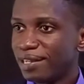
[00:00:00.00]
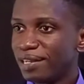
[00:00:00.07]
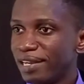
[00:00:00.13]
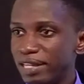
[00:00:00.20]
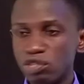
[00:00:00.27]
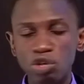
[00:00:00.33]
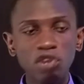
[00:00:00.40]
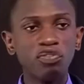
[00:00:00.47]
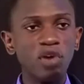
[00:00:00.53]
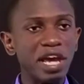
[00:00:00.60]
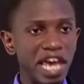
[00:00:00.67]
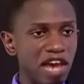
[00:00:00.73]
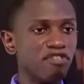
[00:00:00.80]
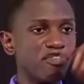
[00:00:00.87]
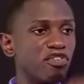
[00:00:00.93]
It is not for
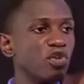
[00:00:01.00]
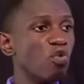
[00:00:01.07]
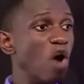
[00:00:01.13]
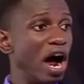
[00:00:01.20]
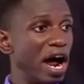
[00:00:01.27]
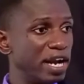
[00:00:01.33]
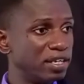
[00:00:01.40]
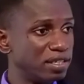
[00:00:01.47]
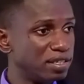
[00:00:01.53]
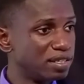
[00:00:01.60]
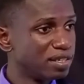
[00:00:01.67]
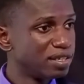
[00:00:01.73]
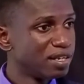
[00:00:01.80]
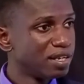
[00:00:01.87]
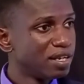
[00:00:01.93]
everyone.
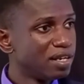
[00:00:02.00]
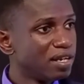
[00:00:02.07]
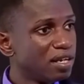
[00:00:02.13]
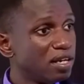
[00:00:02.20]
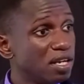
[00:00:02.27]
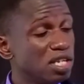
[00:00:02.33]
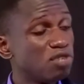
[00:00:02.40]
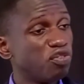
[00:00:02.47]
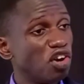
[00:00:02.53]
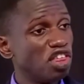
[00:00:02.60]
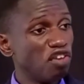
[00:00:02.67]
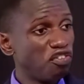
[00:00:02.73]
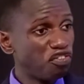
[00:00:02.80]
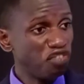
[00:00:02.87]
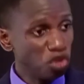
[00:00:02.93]
It is for
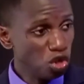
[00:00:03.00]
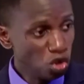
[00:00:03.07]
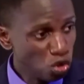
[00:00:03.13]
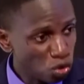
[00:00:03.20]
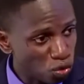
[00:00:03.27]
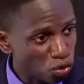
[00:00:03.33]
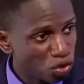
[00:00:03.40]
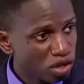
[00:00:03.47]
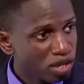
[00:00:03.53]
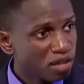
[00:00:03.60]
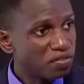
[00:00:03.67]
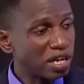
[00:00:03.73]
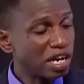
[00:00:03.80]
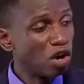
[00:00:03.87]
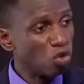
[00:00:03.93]
the few
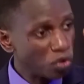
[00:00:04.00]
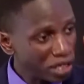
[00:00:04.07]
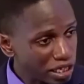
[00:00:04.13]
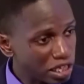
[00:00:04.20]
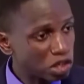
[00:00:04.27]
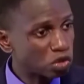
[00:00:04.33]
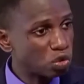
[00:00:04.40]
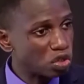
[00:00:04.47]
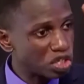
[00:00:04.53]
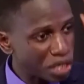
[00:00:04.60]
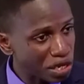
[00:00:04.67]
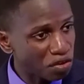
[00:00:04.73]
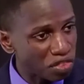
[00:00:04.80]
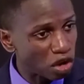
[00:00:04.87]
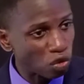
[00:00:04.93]
that are willing to
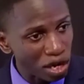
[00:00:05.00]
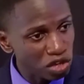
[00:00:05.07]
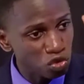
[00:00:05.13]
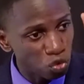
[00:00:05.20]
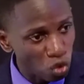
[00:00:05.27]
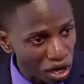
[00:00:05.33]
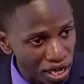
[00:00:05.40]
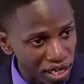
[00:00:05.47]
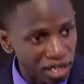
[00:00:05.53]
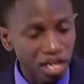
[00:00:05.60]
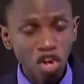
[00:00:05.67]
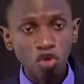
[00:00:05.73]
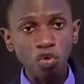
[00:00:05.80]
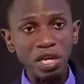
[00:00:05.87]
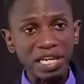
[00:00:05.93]
take the right
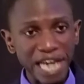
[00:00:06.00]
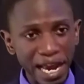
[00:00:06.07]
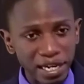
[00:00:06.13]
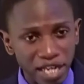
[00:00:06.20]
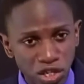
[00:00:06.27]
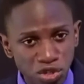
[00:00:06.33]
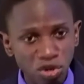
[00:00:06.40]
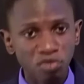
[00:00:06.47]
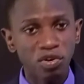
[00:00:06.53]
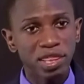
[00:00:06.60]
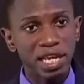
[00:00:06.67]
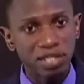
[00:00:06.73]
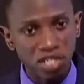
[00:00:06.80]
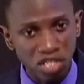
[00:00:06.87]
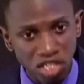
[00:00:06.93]
way, regardless of
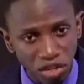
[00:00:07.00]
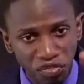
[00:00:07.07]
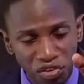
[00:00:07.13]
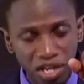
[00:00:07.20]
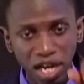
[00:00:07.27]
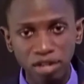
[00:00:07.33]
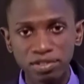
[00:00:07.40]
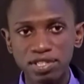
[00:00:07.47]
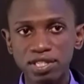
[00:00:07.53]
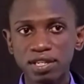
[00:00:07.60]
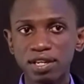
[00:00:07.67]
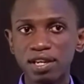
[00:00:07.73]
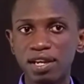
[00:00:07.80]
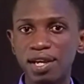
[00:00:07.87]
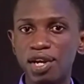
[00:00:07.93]
whether it is difficult,
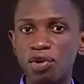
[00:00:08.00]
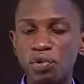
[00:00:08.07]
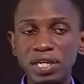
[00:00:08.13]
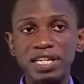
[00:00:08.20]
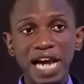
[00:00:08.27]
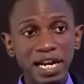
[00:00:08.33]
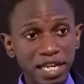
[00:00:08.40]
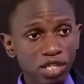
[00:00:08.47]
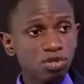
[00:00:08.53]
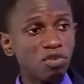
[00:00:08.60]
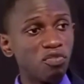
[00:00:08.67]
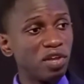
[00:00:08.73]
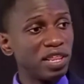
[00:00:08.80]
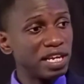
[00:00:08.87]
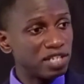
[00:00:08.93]
regardless
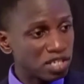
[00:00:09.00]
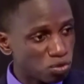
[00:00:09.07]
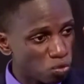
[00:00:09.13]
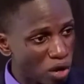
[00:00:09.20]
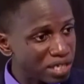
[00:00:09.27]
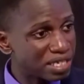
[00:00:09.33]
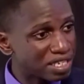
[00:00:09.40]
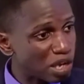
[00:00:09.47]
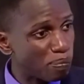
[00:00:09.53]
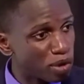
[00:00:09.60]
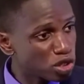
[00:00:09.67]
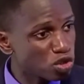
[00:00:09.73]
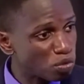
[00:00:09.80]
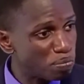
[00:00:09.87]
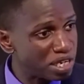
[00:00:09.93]
of whether it is what is
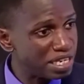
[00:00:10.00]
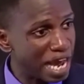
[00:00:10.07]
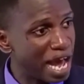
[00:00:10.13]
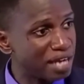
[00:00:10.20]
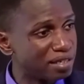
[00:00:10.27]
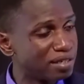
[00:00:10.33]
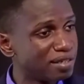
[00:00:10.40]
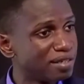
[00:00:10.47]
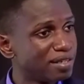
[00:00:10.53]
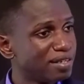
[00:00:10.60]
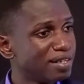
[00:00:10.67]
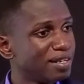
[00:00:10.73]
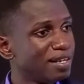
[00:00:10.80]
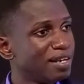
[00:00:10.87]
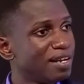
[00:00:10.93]
supposed to be done.
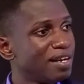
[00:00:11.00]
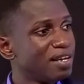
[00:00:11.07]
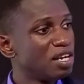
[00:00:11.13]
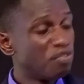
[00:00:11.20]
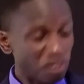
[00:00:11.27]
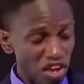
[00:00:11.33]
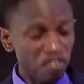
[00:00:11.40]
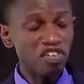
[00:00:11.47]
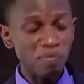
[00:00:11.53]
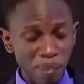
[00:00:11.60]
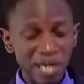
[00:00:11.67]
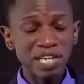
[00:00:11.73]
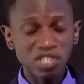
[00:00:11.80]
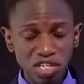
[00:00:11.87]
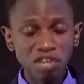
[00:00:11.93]
If
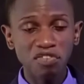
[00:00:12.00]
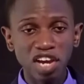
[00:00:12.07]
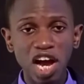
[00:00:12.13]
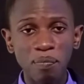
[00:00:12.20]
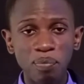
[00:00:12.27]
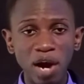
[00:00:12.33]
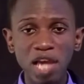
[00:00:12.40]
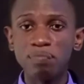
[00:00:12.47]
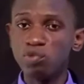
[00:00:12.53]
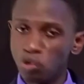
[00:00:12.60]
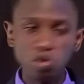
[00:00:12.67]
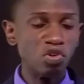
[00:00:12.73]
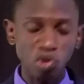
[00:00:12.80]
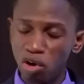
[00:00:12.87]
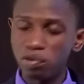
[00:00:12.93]
everybody is giving a bribe,
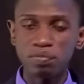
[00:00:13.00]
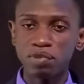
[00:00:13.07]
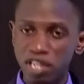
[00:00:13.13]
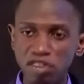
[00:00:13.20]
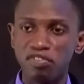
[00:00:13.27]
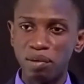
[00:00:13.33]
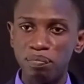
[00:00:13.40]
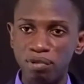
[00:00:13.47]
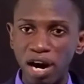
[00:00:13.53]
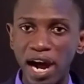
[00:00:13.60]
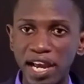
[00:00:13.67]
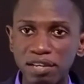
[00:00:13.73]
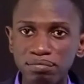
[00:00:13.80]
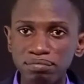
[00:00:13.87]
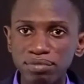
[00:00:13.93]
do not give a
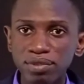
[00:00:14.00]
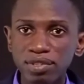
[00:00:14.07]
bribe.